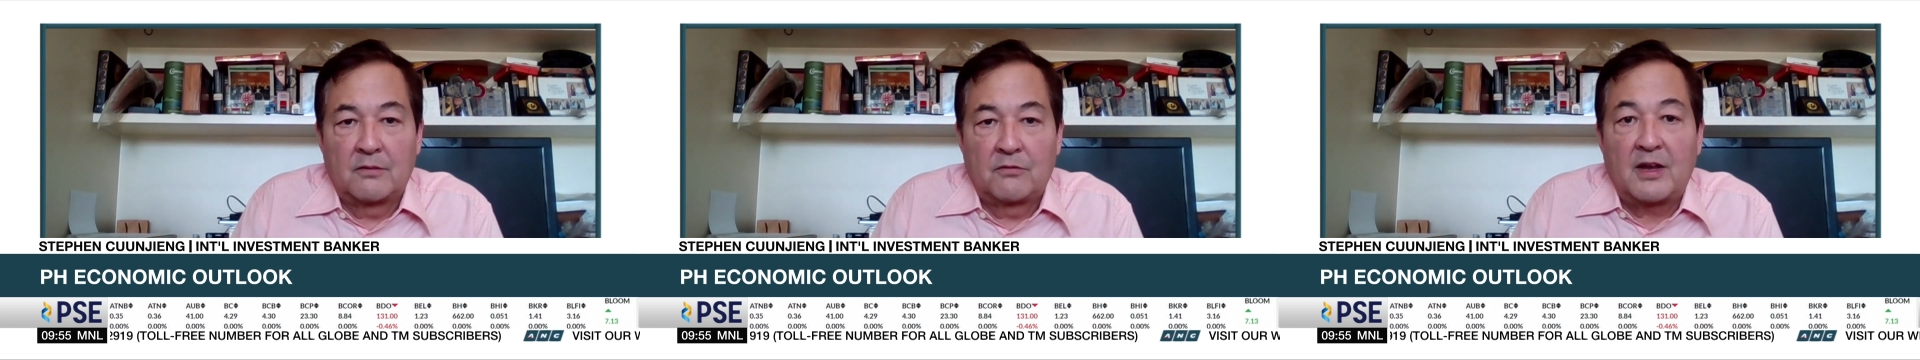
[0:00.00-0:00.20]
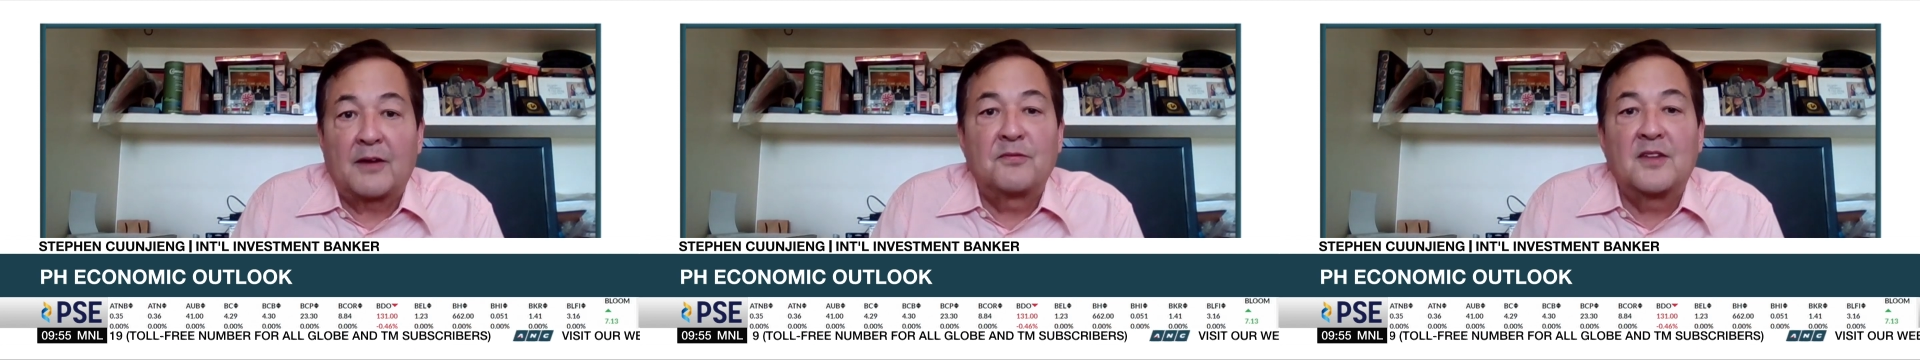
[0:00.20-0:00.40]

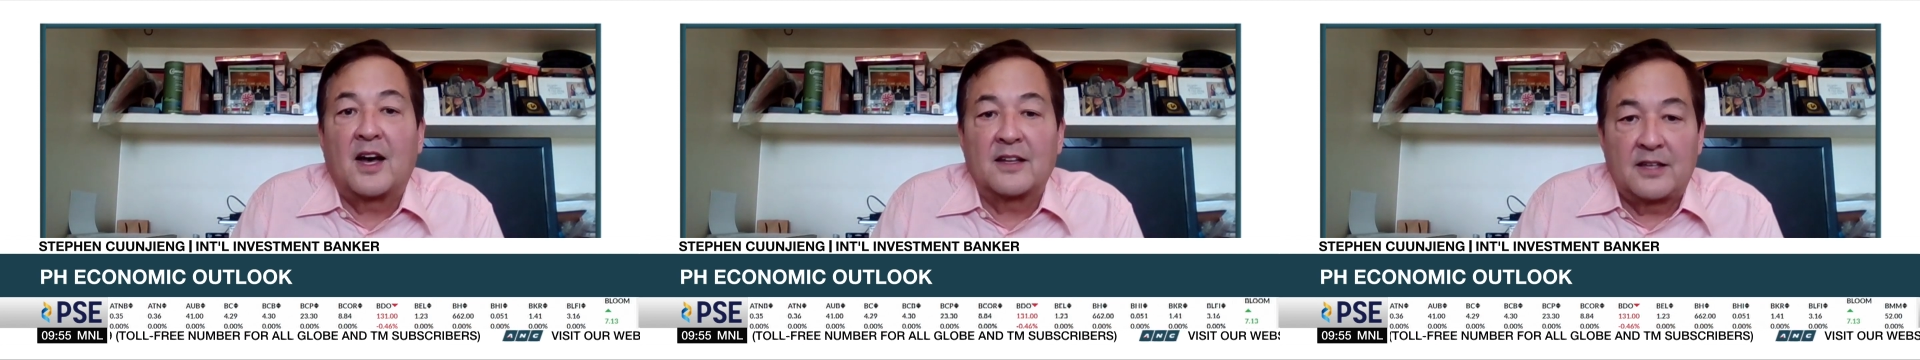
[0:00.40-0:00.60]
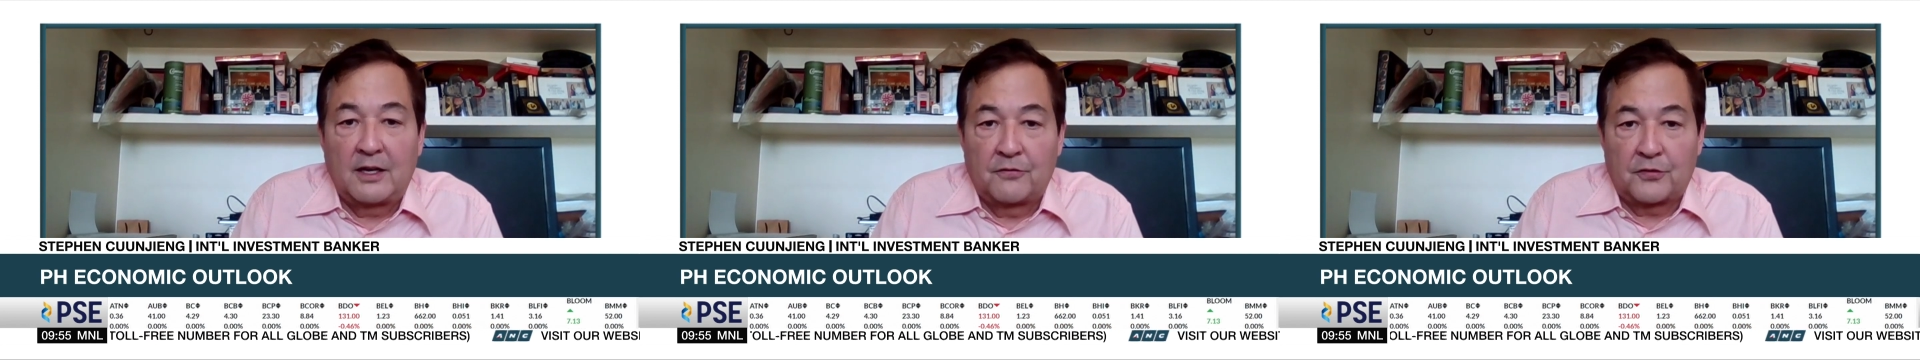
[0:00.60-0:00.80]
We have
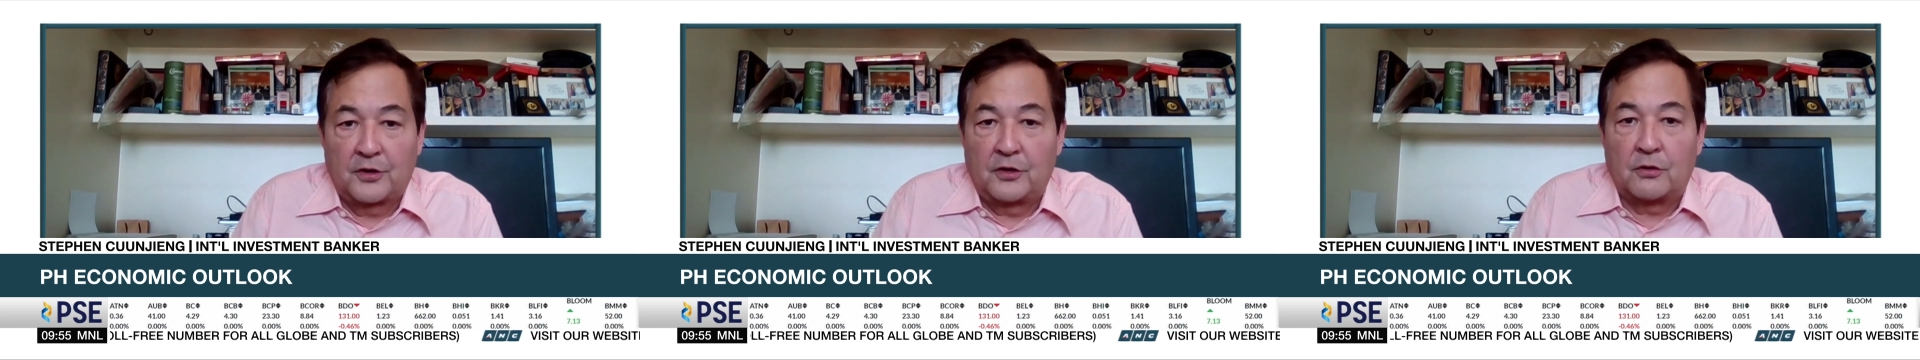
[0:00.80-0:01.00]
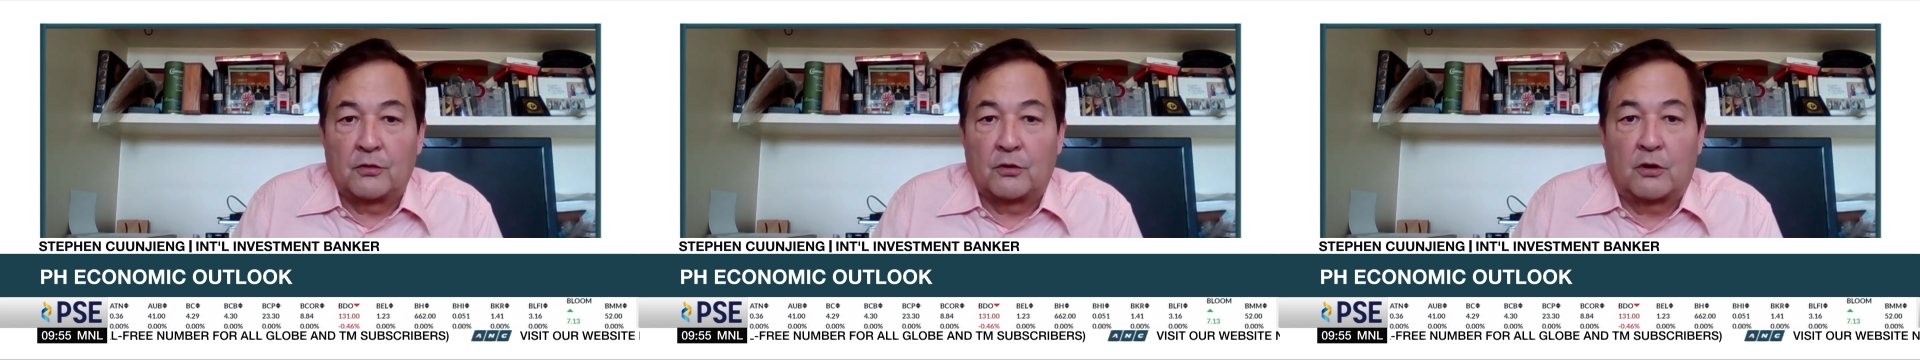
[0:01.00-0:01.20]
nothing
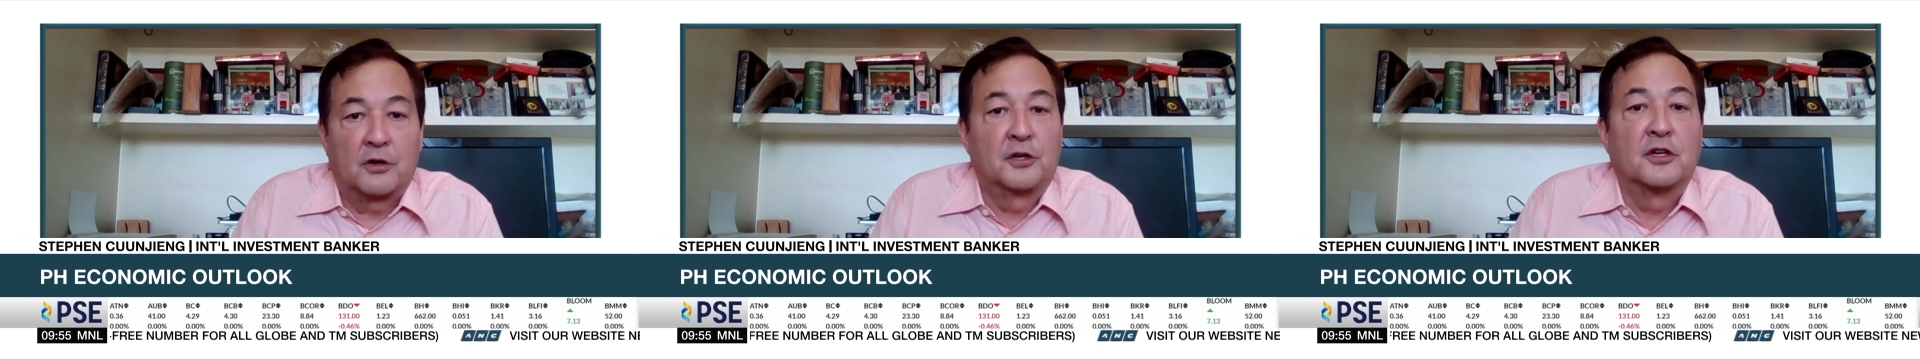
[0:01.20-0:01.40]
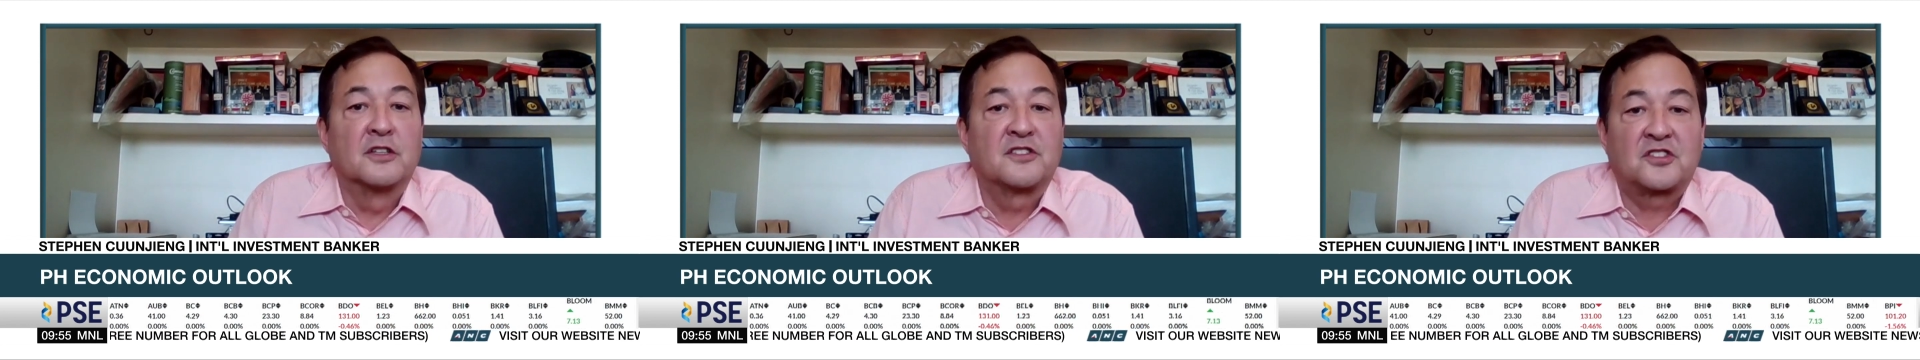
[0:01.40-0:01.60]
for you, or you'll